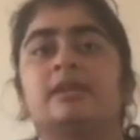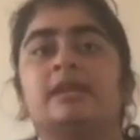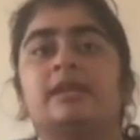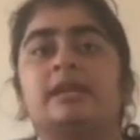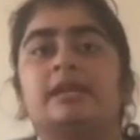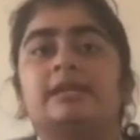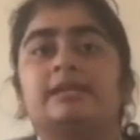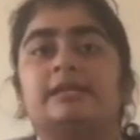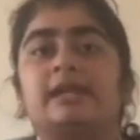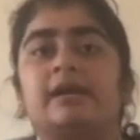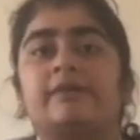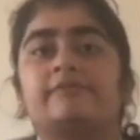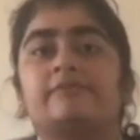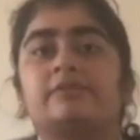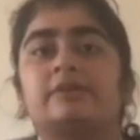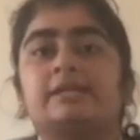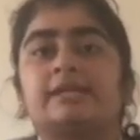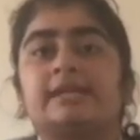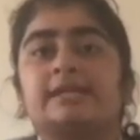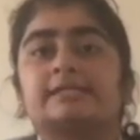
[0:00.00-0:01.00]
Deferred
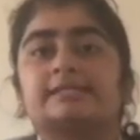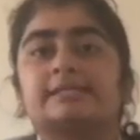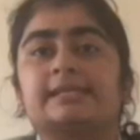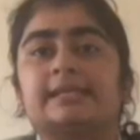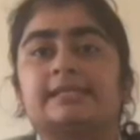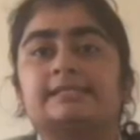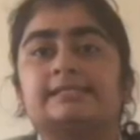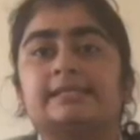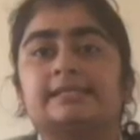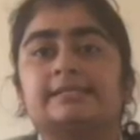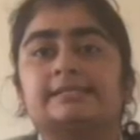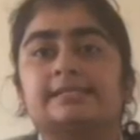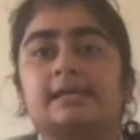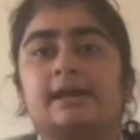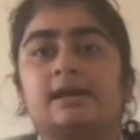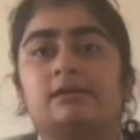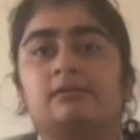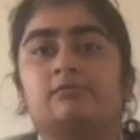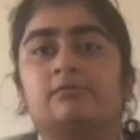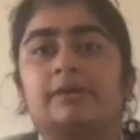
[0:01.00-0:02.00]
tax assets are
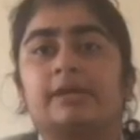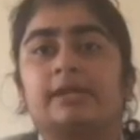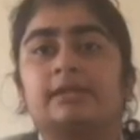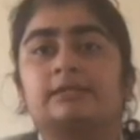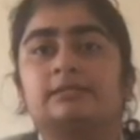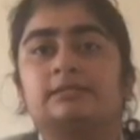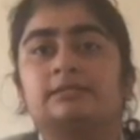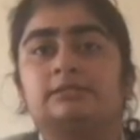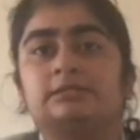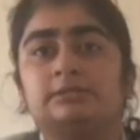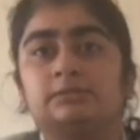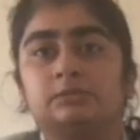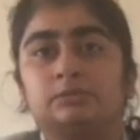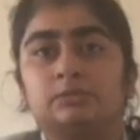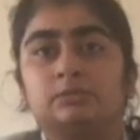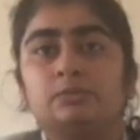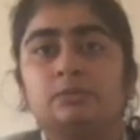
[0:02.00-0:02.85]
created due to